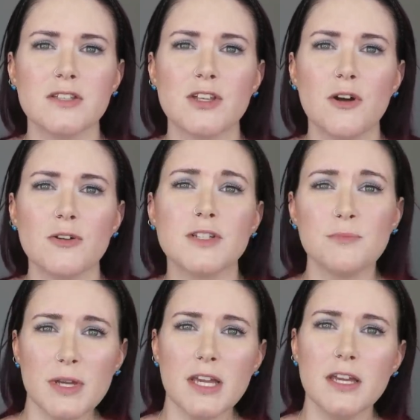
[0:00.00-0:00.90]
so
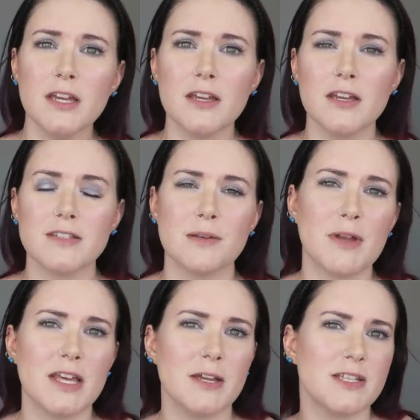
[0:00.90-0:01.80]
to me,
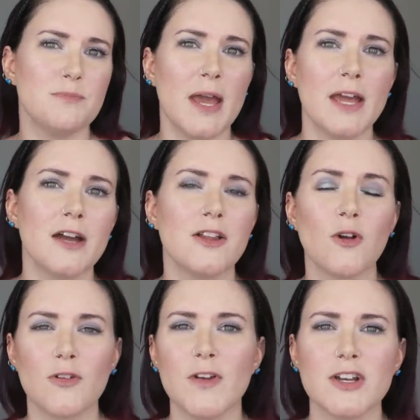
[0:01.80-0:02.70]
somebody is pale
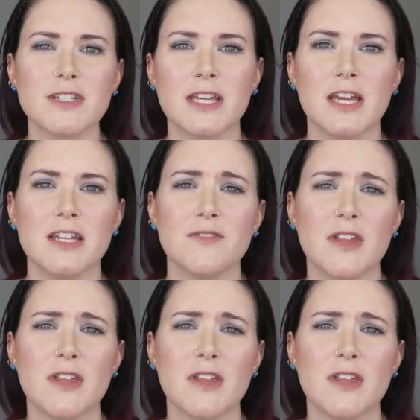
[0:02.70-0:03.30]
or fair skinned,